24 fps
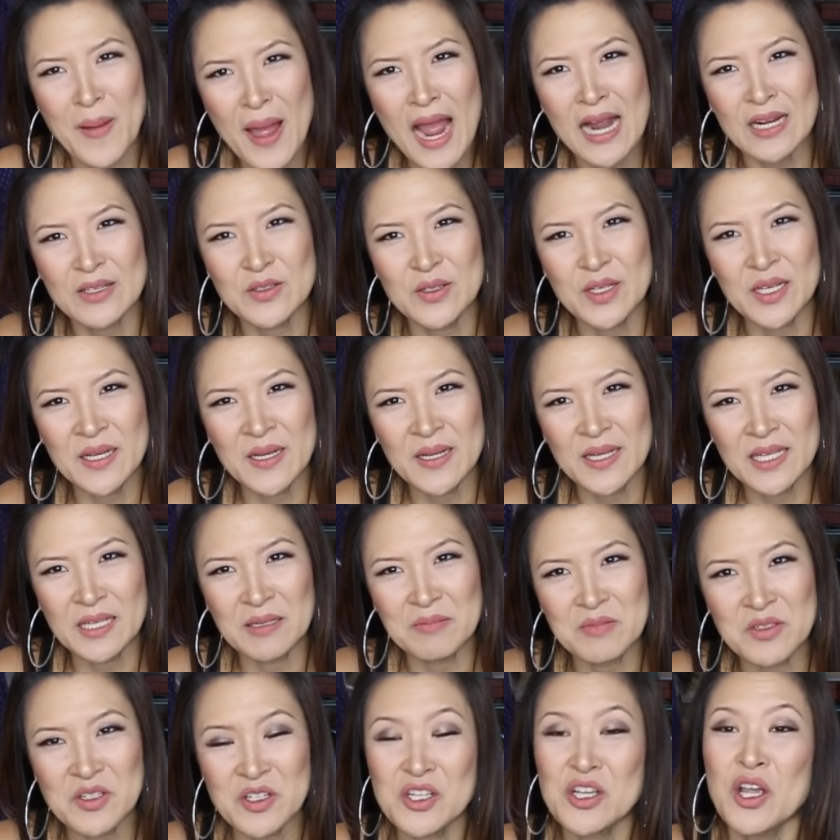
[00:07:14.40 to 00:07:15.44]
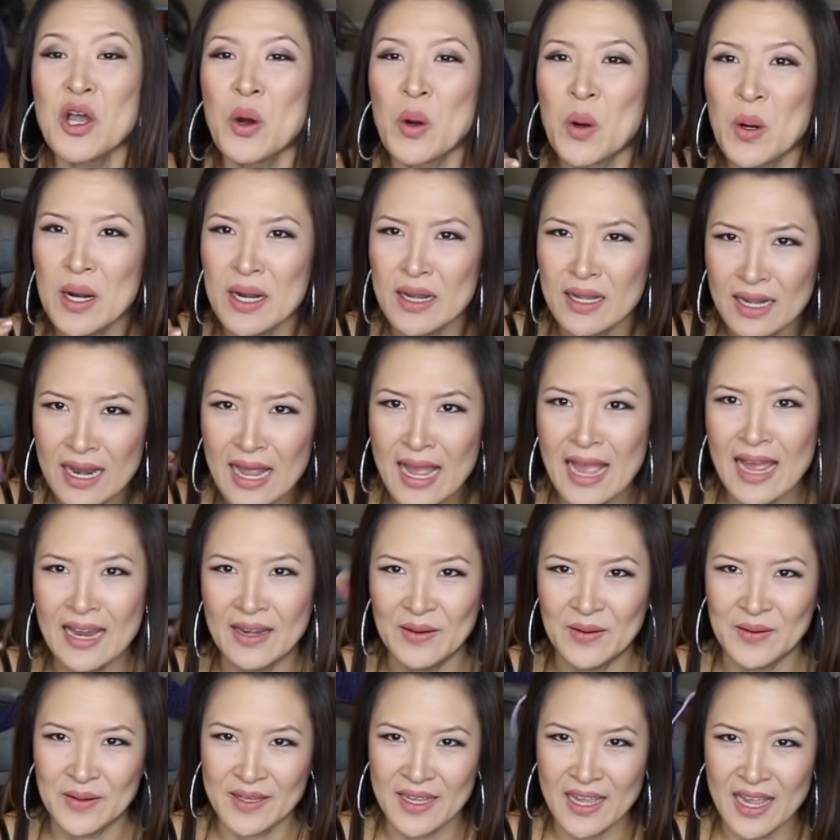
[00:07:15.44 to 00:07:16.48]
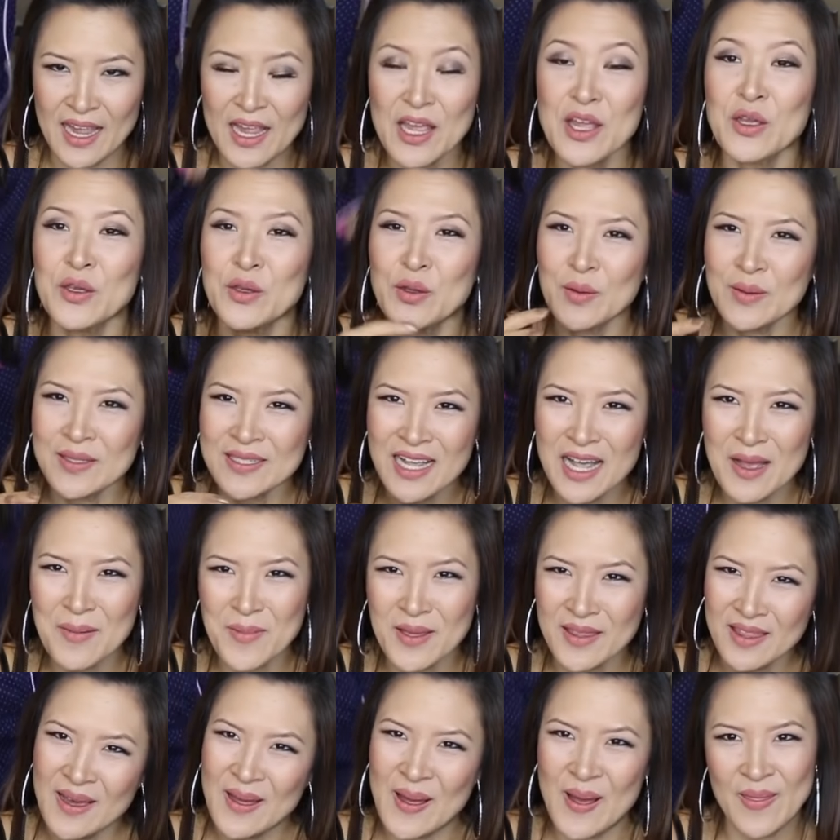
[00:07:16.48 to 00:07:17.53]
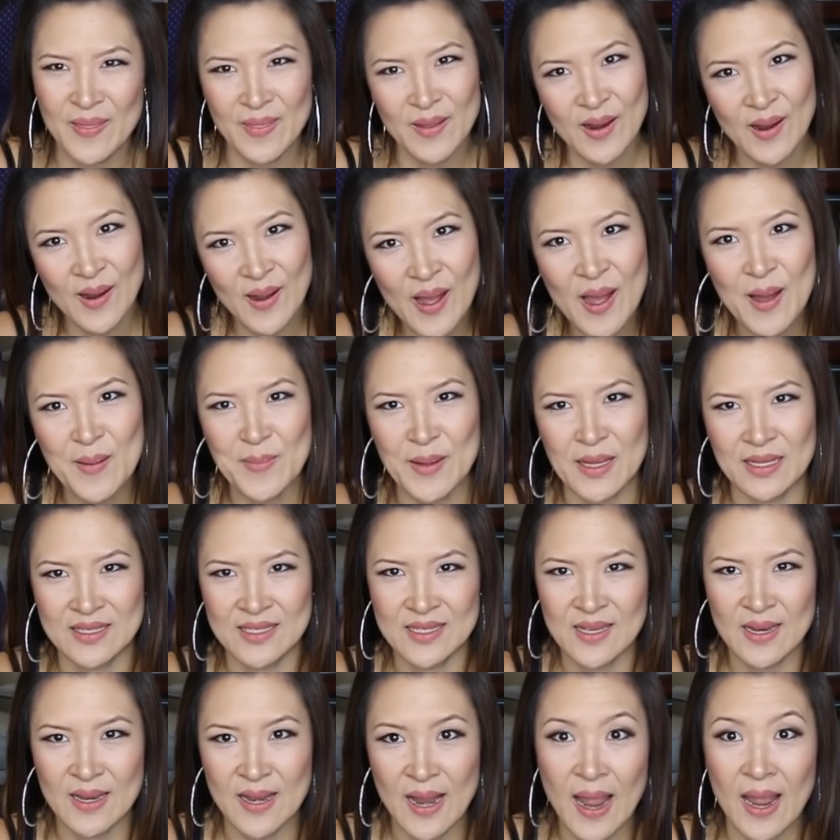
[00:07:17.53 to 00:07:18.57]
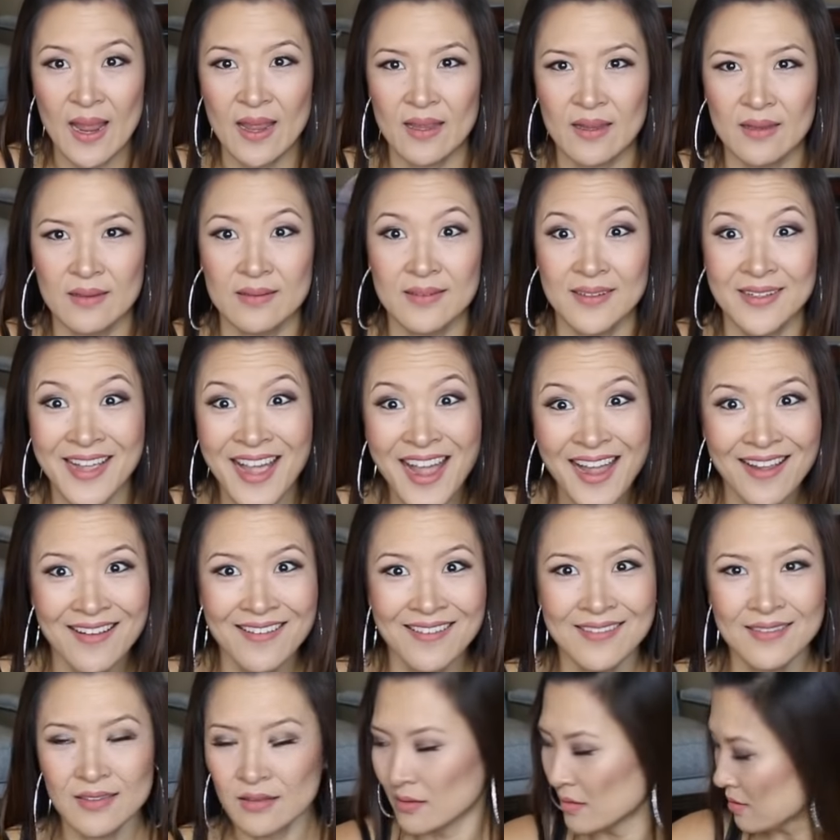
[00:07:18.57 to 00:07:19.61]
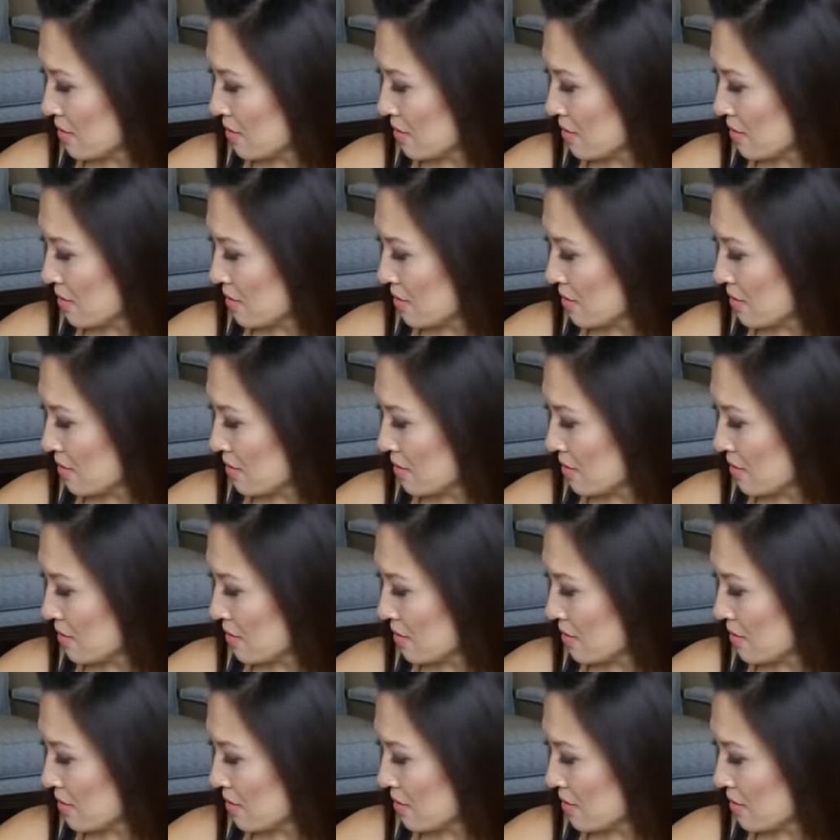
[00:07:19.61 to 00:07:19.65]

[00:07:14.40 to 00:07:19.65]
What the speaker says: back to eating kimchi or not, okay? You tell me that on the comment today, okay?